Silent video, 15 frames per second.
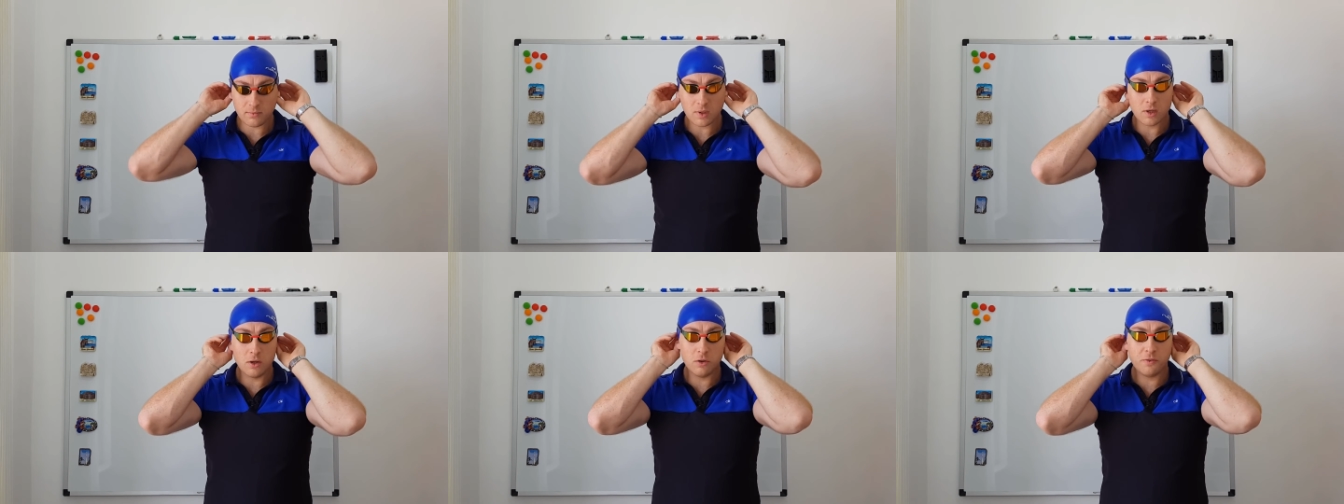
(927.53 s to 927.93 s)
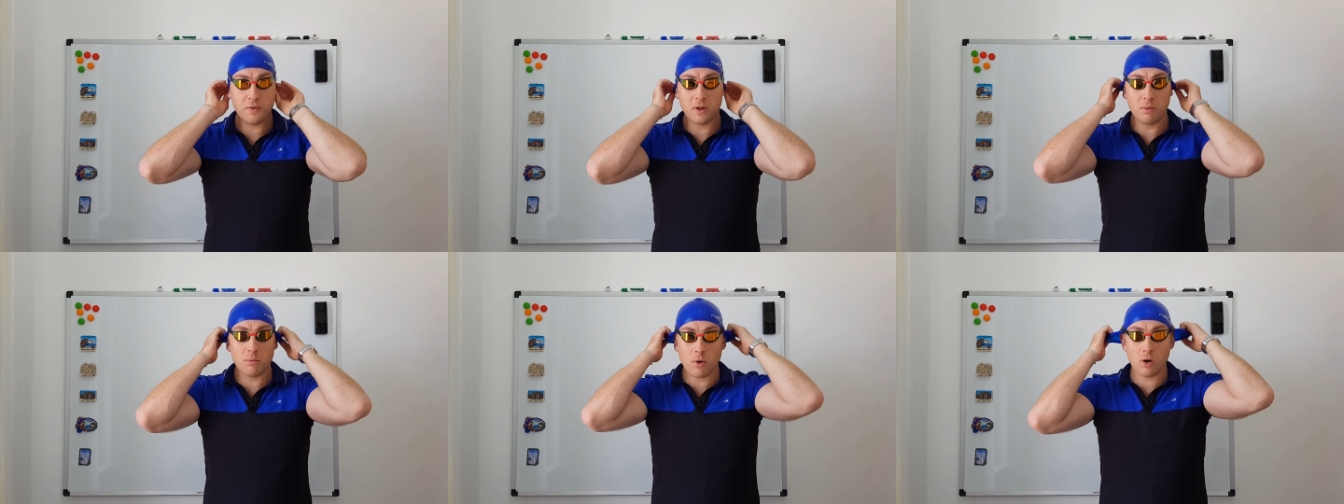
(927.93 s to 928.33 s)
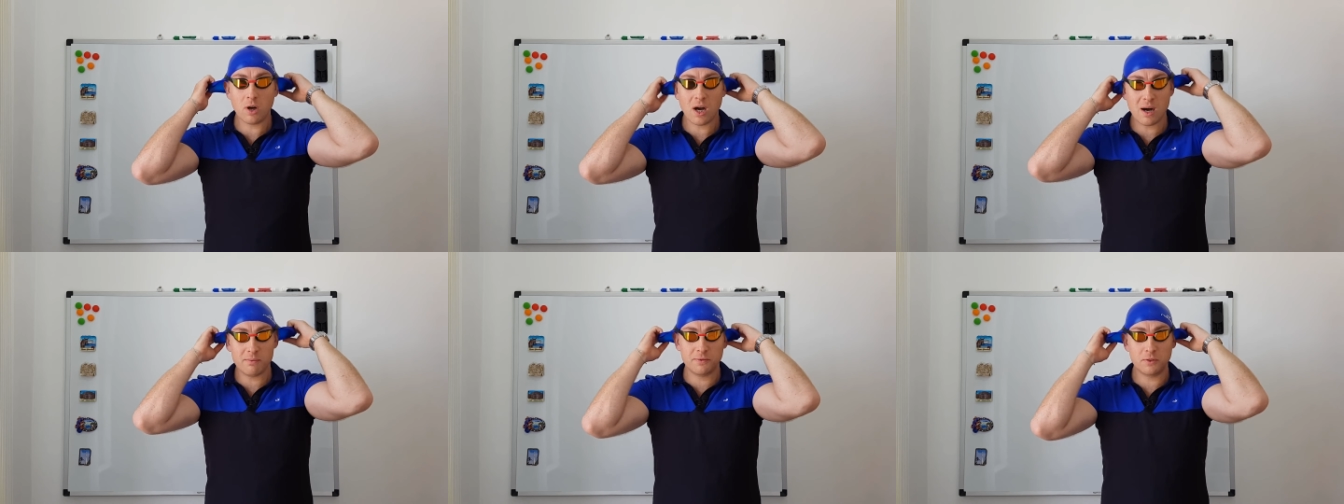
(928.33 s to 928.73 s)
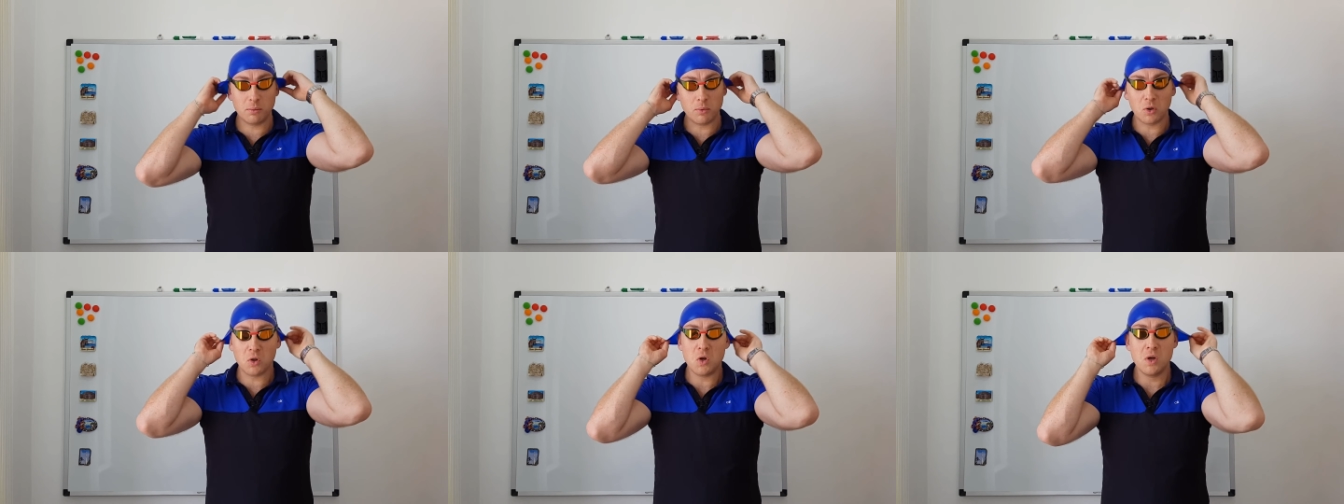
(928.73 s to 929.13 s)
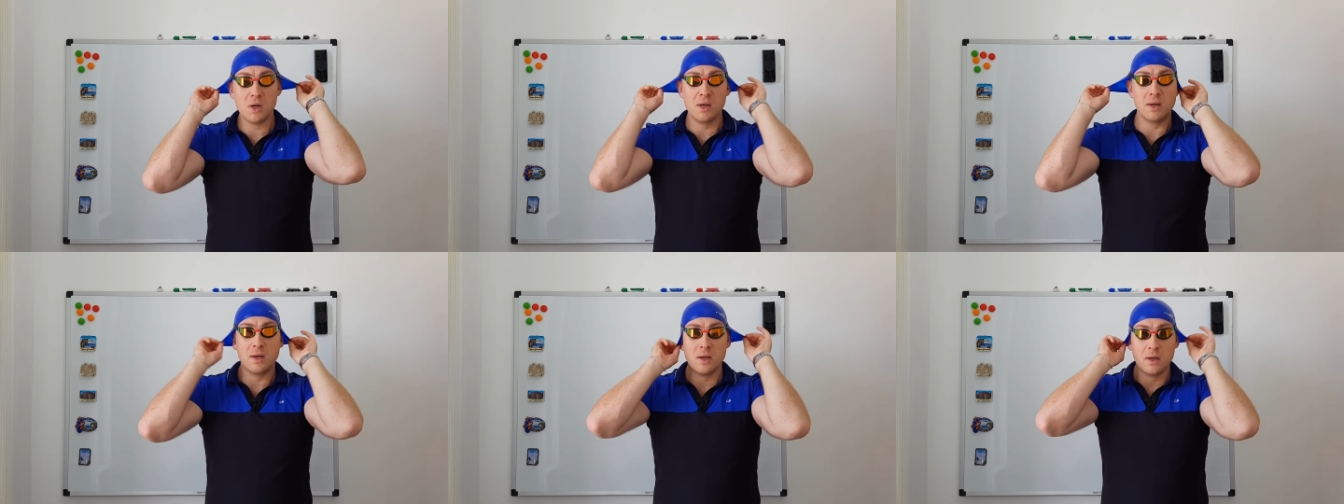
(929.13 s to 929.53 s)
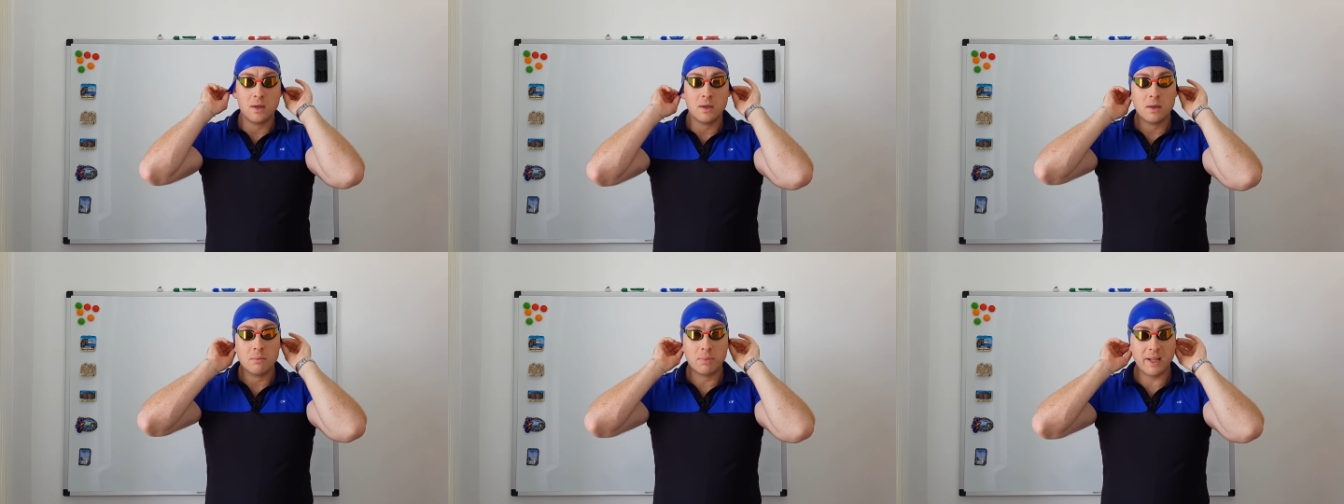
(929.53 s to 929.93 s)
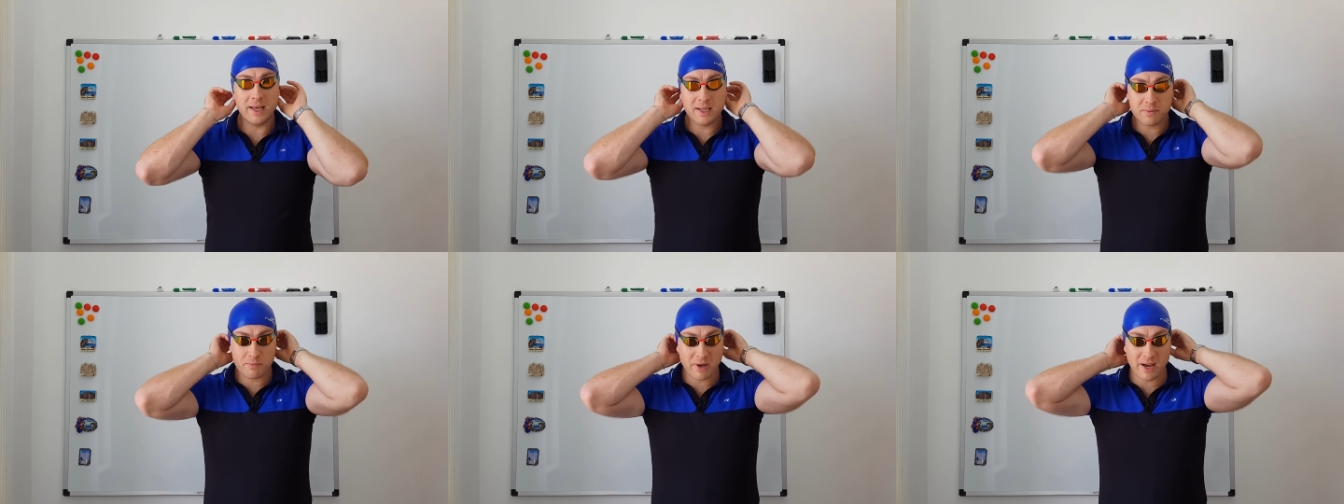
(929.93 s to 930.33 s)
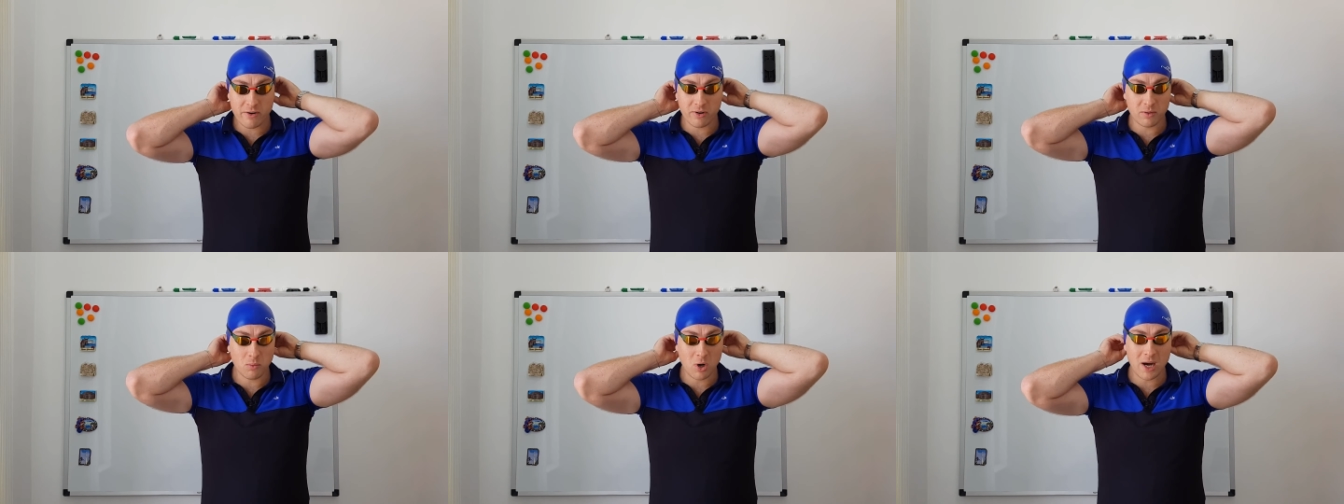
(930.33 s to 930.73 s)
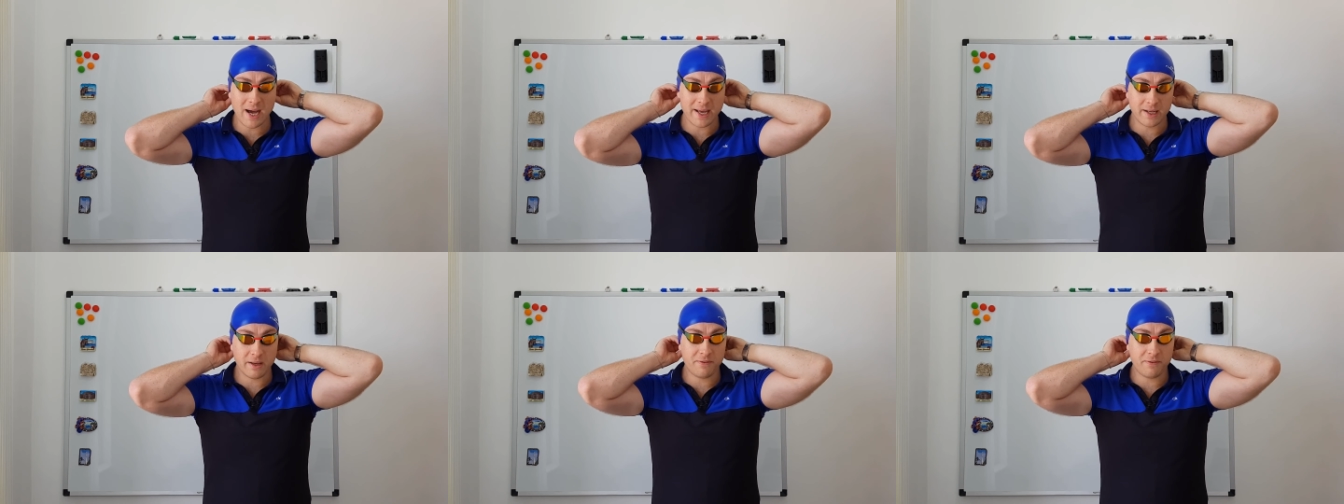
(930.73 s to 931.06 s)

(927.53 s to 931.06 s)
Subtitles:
You'll feel more comfortable. Please bear in mind,